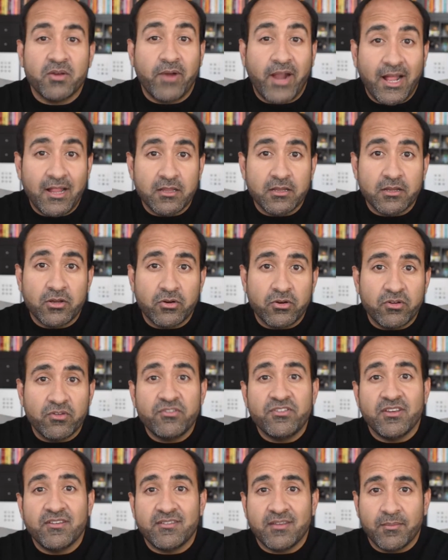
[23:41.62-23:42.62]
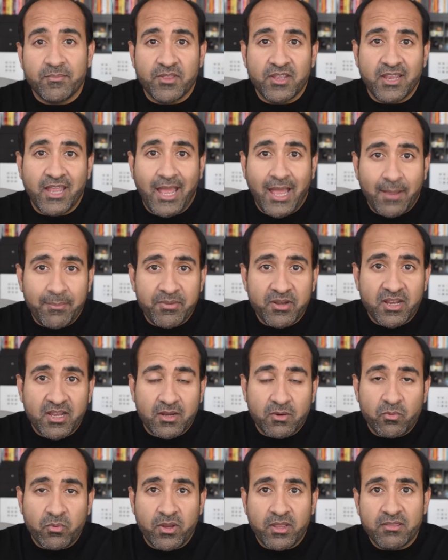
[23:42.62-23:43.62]
rally or you see something
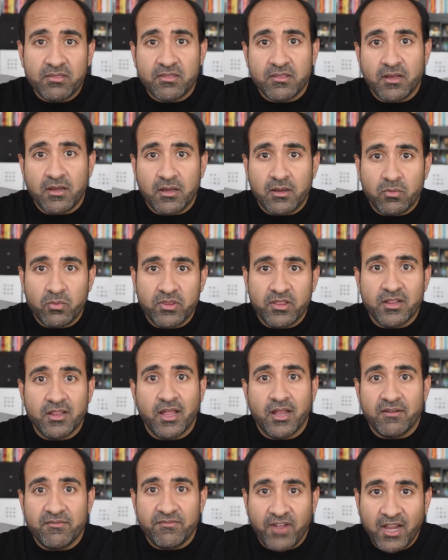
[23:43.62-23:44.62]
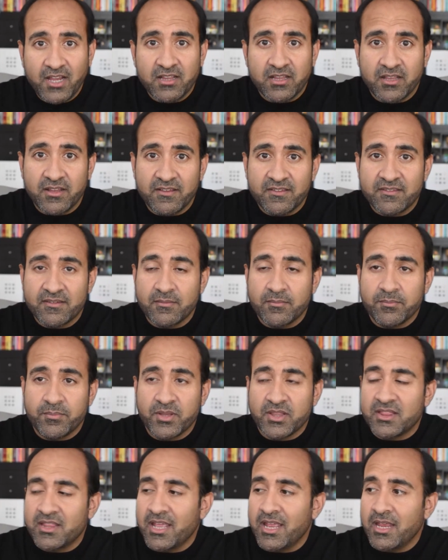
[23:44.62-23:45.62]
happening with a lot of violence,
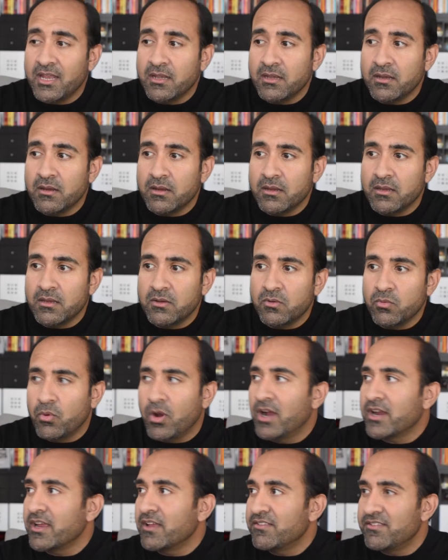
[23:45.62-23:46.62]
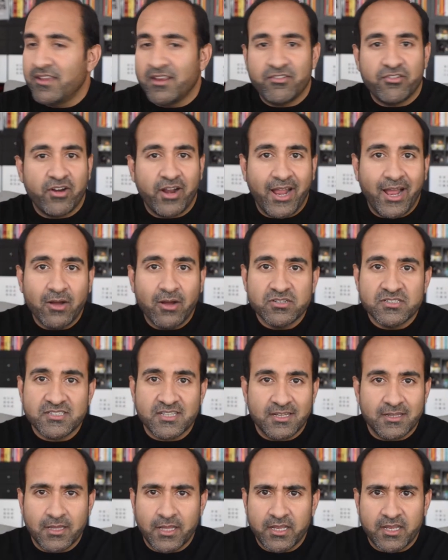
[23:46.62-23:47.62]
but then you walk outside your house
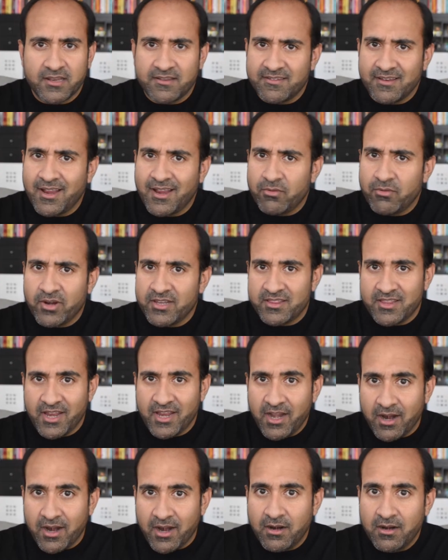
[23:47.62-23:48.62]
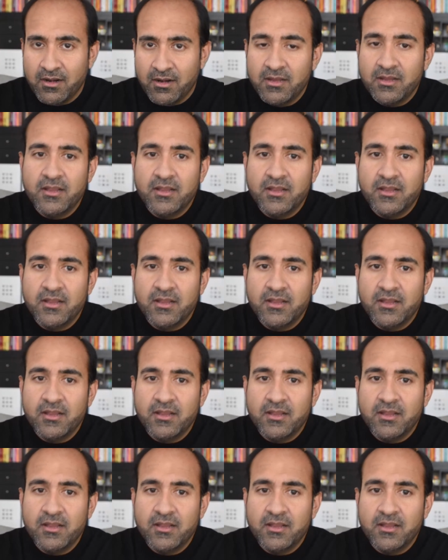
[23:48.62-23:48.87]
and, like, it's not right there.